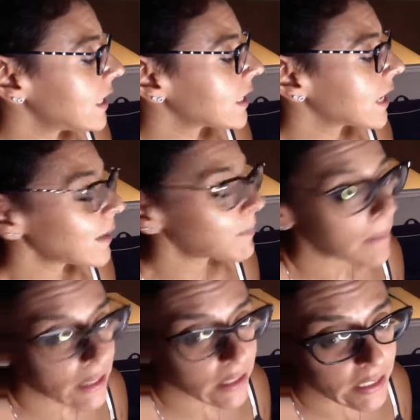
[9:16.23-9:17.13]
get
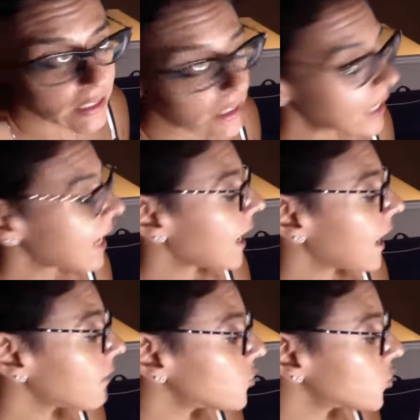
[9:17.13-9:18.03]
married,
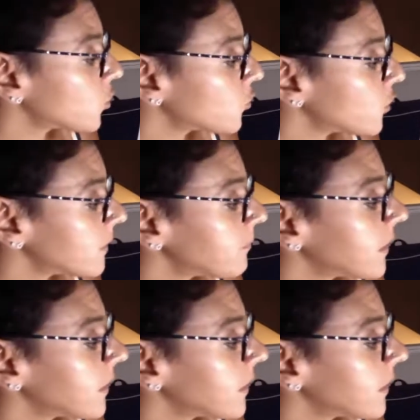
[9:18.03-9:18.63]
have children,